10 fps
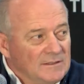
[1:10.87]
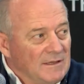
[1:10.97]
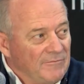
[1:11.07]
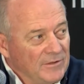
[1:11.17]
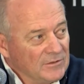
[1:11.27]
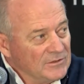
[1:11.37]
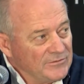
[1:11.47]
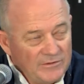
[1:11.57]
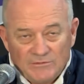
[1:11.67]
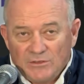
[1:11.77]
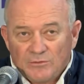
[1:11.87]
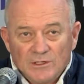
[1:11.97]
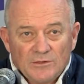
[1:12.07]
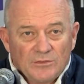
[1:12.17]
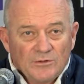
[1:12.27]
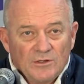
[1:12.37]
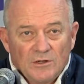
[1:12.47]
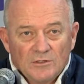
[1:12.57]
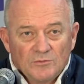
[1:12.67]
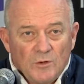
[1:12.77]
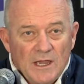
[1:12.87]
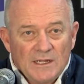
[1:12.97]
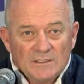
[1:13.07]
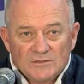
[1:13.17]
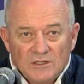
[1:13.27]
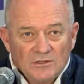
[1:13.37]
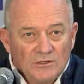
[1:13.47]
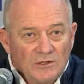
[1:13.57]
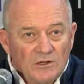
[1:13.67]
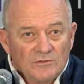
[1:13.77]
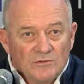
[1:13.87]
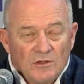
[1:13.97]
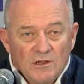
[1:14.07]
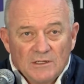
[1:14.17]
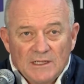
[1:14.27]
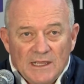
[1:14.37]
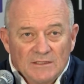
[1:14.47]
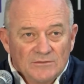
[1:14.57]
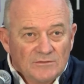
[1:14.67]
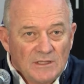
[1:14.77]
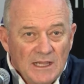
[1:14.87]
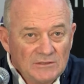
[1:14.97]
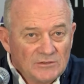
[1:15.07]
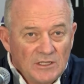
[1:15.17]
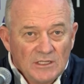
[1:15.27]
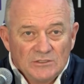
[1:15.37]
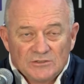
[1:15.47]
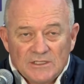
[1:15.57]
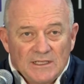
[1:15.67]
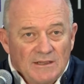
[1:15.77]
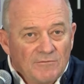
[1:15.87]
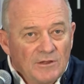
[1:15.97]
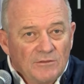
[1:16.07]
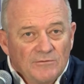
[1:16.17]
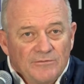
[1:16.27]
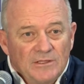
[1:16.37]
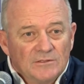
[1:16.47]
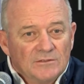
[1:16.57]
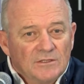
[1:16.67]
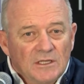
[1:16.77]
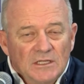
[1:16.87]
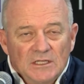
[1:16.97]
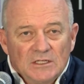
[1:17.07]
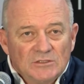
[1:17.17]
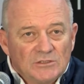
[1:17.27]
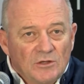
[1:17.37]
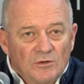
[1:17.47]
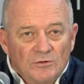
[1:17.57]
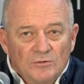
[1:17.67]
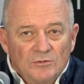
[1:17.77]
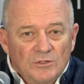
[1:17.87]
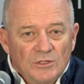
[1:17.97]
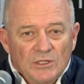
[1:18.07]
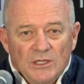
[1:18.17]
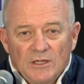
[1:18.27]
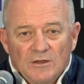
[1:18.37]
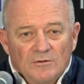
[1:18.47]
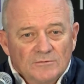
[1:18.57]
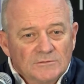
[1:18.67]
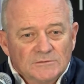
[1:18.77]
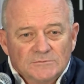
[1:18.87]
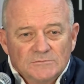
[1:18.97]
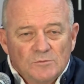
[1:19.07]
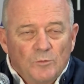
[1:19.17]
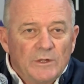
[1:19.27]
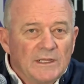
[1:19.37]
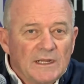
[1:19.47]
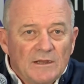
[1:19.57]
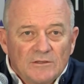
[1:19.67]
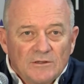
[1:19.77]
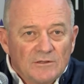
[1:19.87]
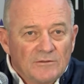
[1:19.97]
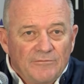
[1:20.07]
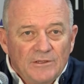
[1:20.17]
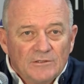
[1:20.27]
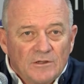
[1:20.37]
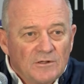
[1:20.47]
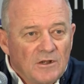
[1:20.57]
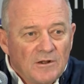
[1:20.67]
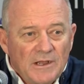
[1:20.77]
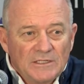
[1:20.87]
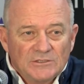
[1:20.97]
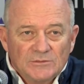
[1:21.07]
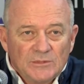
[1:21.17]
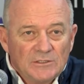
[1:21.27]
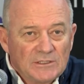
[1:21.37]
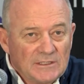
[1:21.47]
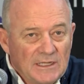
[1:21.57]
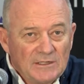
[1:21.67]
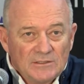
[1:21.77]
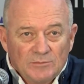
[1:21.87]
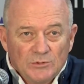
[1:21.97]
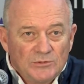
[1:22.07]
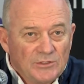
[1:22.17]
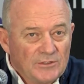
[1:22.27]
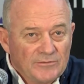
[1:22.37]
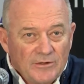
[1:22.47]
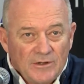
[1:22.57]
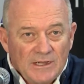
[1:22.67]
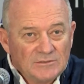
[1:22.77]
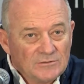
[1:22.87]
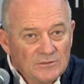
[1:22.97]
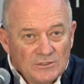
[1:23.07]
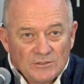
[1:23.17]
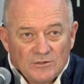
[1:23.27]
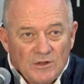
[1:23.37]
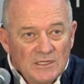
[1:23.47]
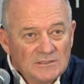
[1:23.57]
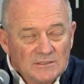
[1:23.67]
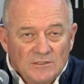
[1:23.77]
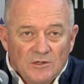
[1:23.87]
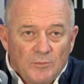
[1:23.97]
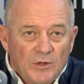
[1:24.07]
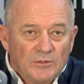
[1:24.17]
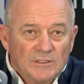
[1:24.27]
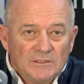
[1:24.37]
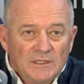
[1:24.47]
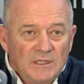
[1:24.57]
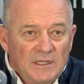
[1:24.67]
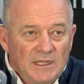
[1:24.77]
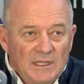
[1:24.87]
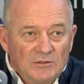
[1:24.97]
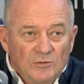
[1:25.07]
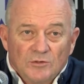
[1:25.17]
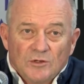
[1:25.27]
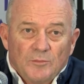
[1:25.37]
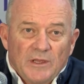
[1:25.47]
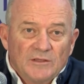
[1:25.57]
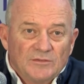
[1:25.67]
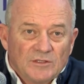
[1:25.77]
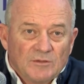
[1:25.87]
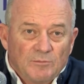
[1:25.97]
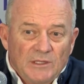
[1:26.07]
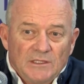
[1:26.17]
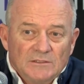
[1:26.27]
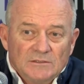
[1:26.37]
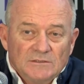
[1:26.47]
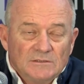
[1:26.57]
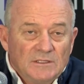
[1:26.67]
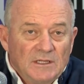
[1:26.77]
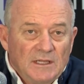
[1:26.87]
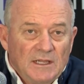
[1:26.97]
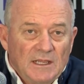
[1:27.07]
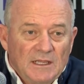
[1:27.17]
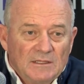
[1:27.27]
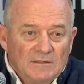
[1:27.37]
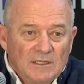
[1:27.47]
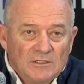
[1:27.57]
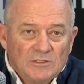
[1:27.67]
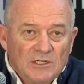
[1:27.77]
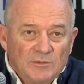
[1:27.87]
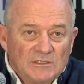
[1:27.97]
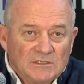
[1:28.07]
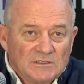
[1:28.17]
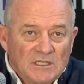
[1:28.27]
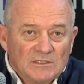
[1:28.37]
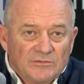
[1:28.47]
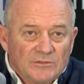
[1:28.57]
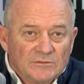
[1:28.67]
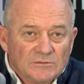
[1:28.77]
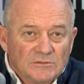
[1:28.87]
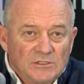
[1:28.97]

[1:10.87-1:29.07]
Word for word: that field is 53 and a third yards wide and it's 100 yards long and it has lines on it just like every other field. So, you know, when we get out there on the field, our, our eyes shouldn't be looking down at the blue turf. Our eyes are looking across at our opponent and doing our best to compete and, and uh, try to be successful.